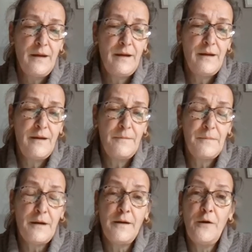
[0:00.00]

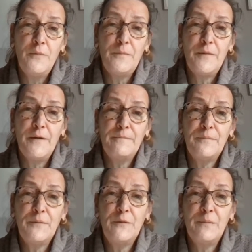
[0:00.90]
Um, I hope uh,
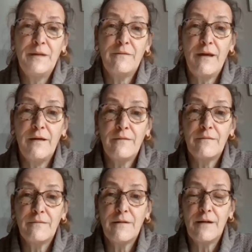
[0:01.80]
you
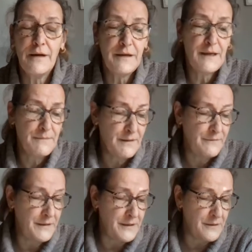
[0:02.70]
maintain liking my
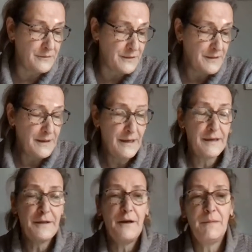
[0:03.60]
videos
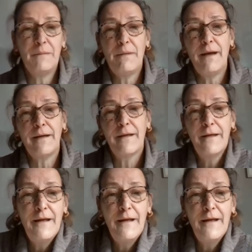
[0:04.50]
and coming back.